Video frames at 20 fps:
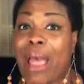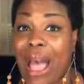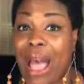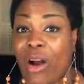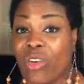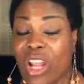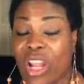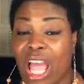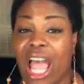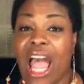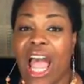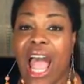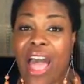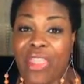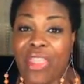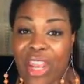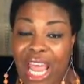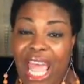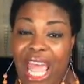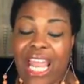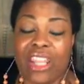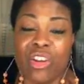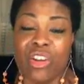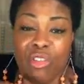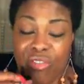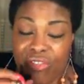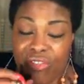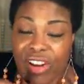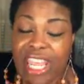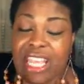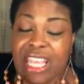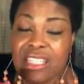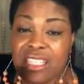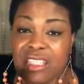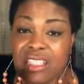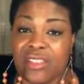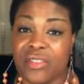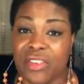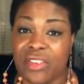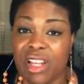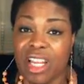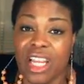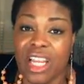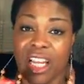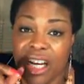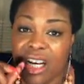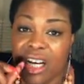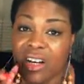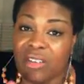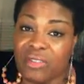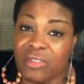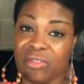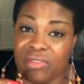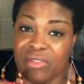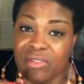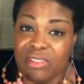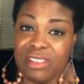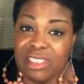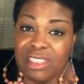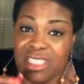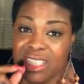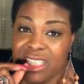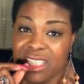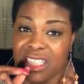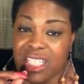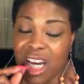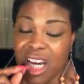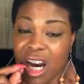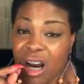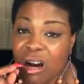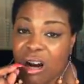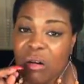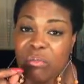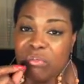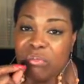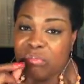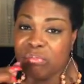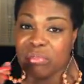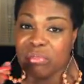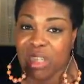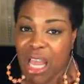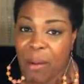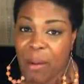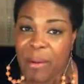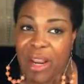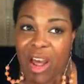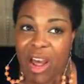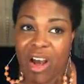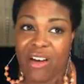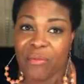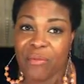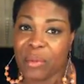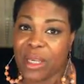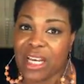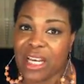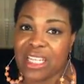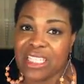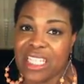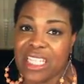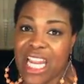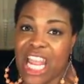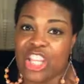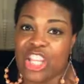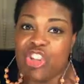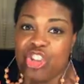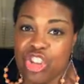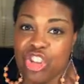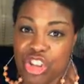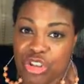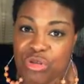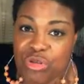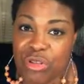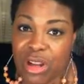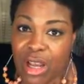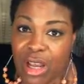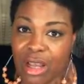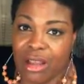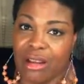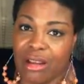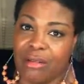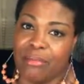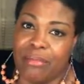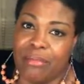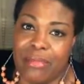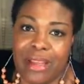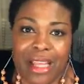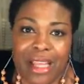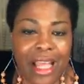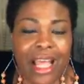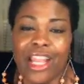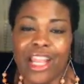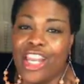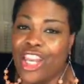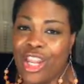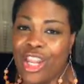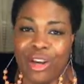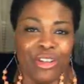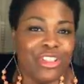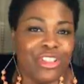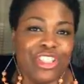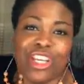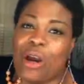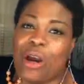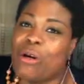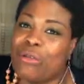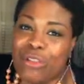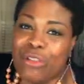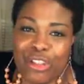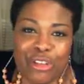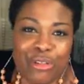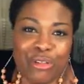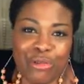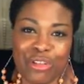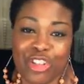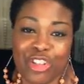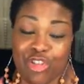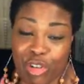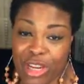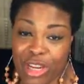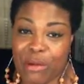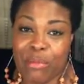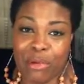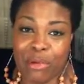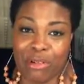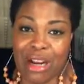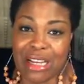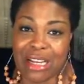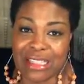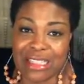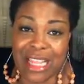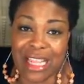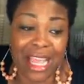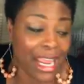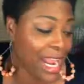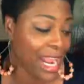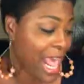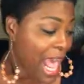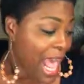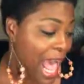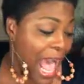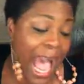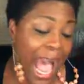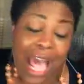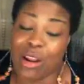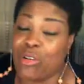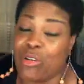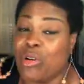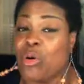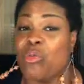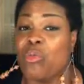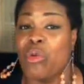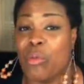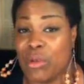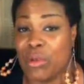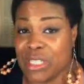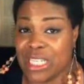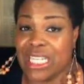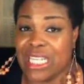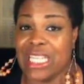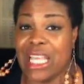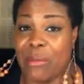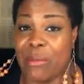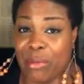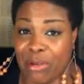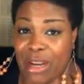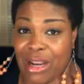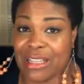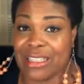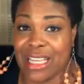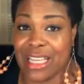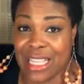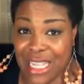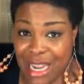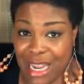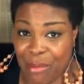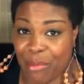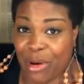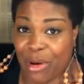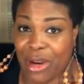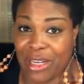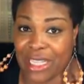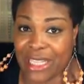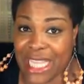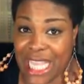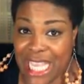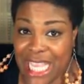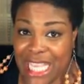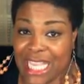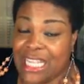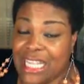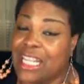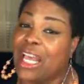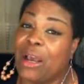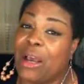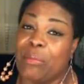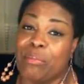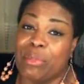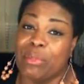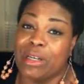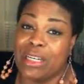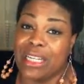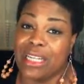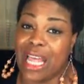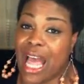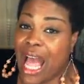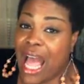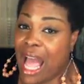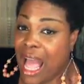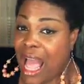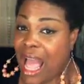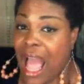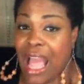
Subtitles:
come out. And then I had little flakes of gum coming off because it had chewed up. No, don't use straight peroxide. I don't know what was in that peroxide that I bought then, but